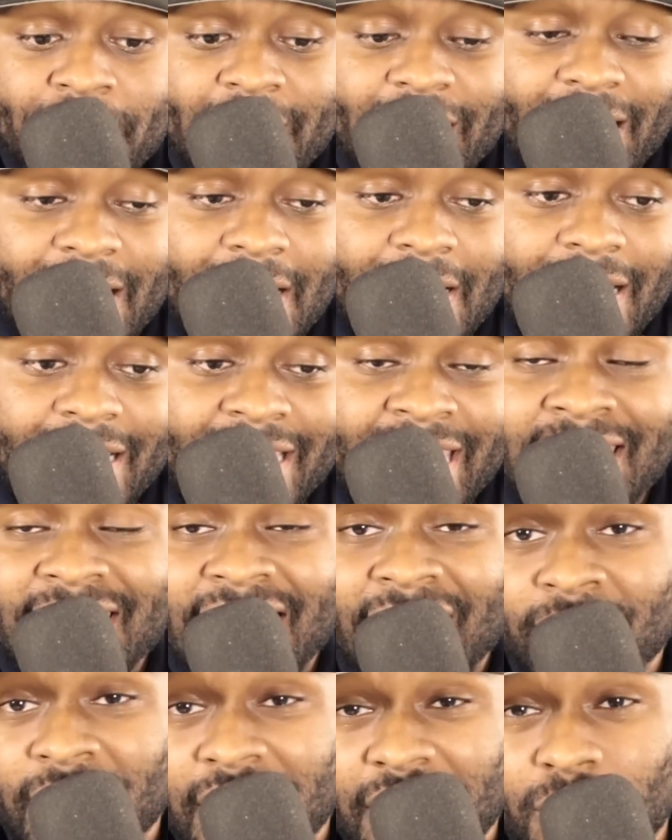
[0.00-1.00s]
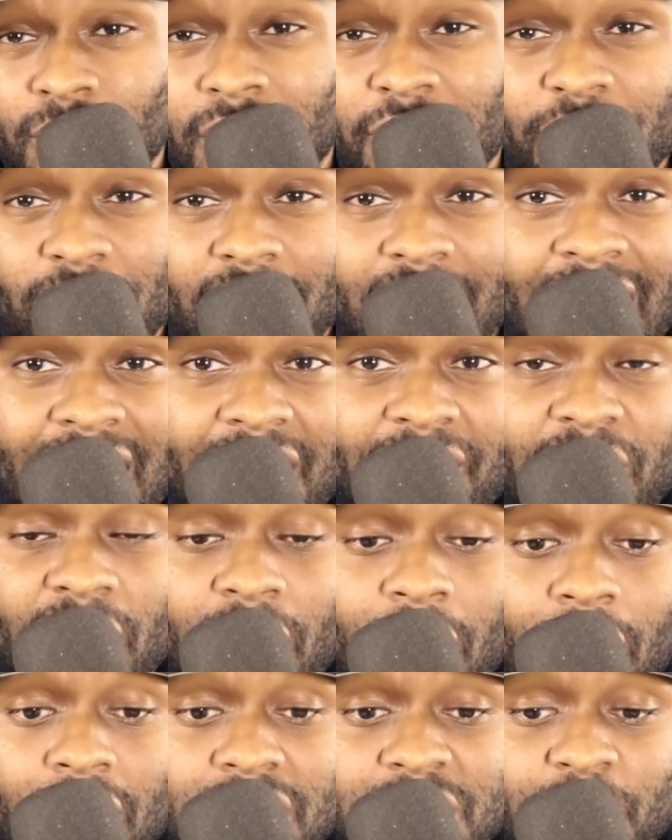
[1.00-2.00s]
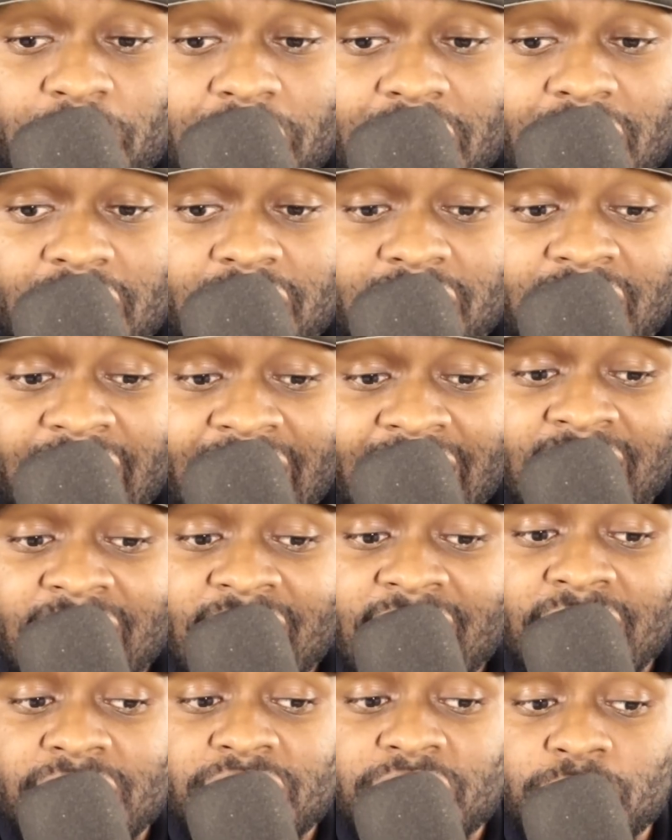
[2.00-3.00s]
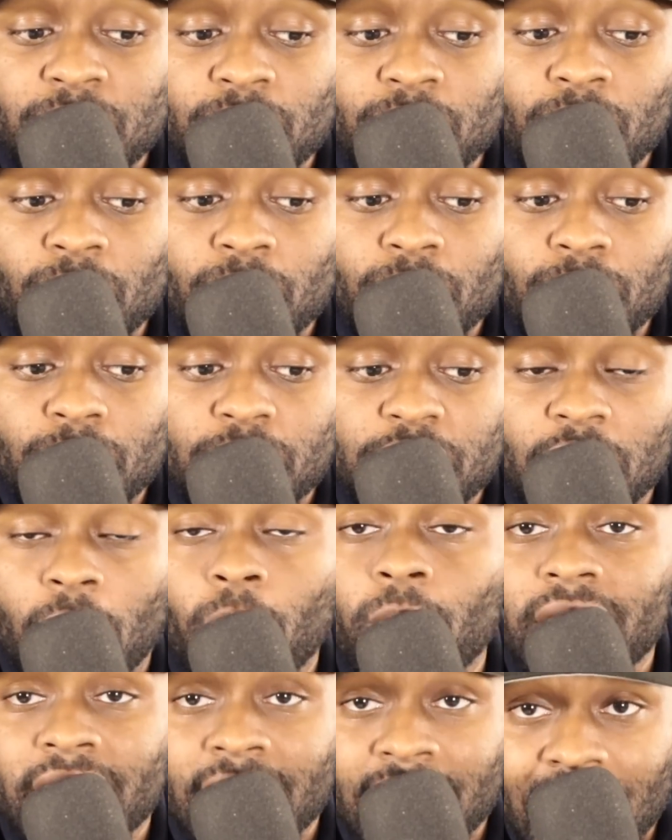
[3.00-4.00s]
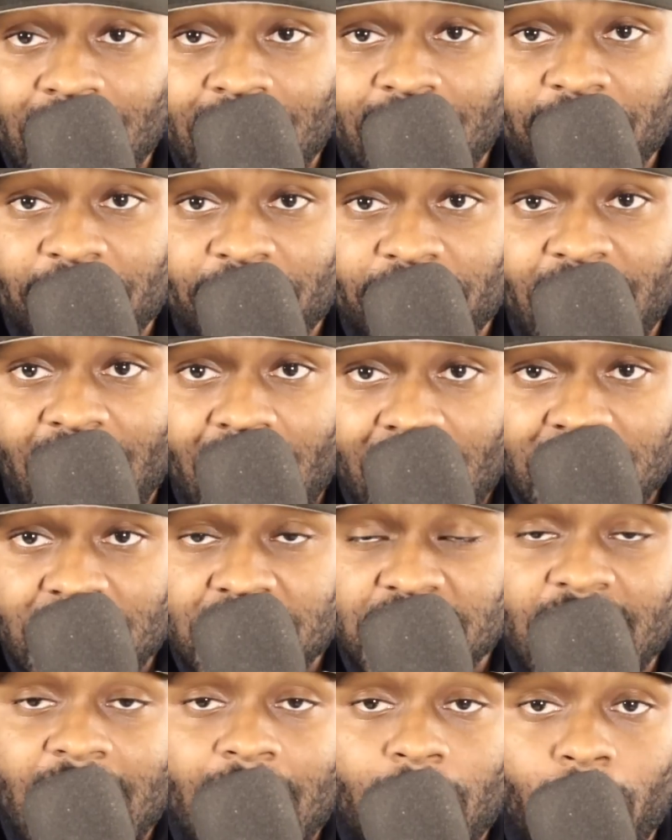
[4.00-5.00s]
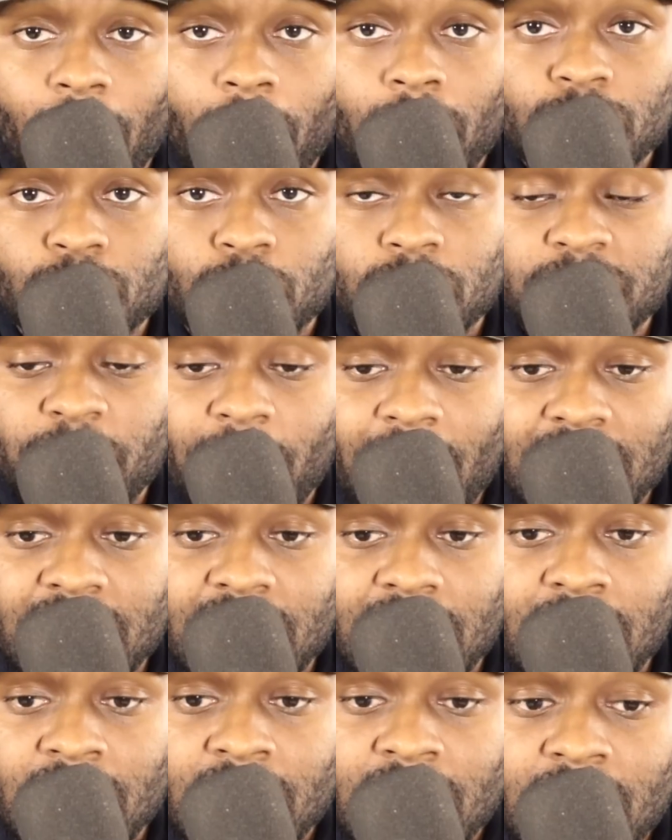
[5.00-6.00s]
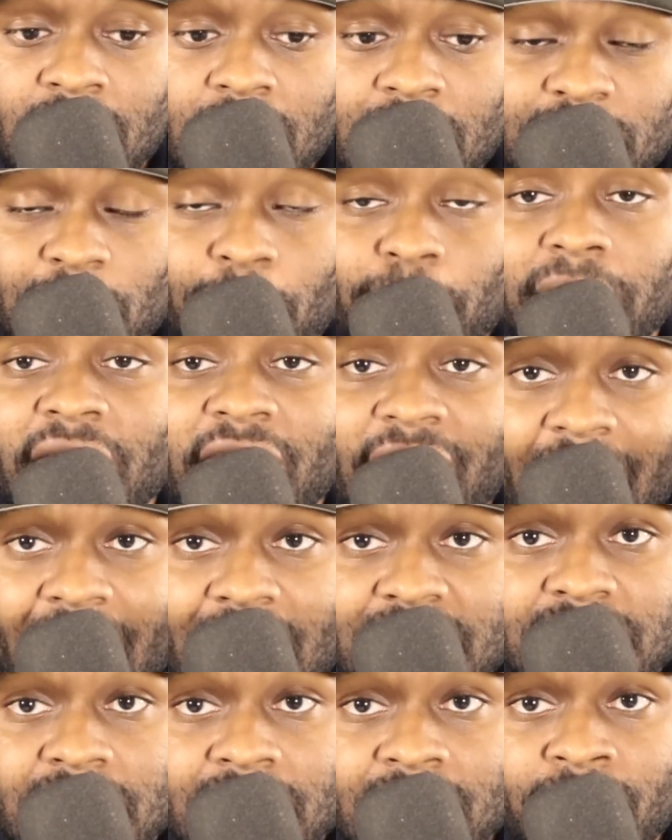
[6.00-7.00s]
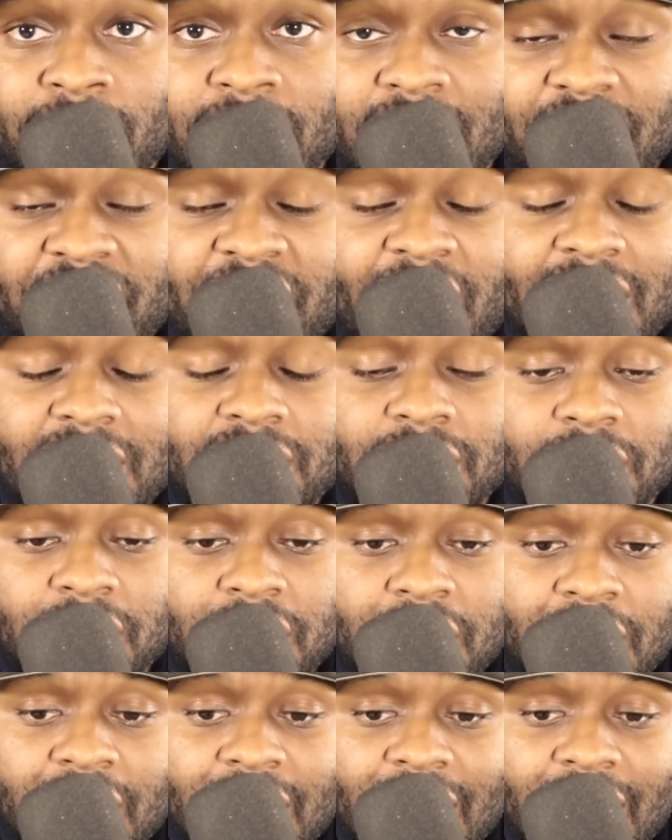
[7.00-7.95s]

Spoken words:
Again, they don't need to run for a lot of yards, but they need to show it enough that the Jaguars respect it. So play action can be a factor.